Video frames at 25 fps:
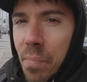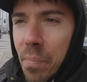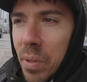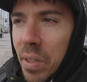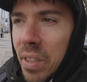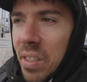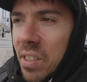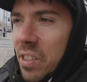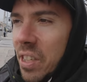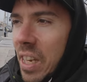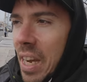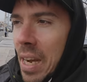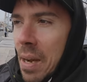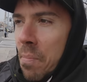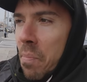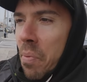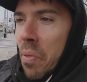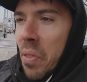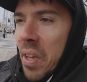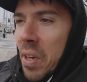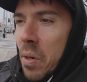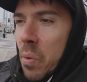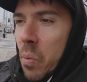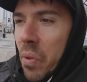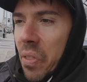But same
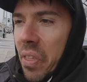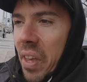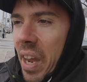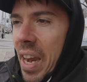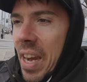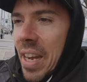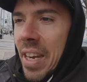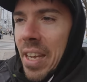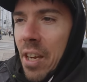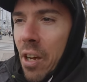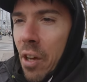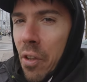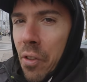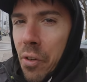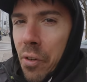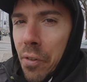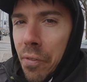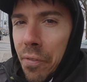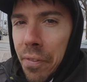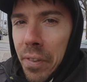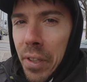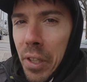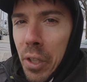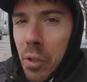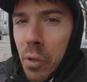thing with any other
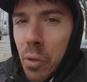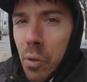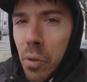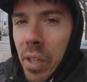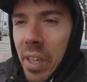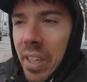flu.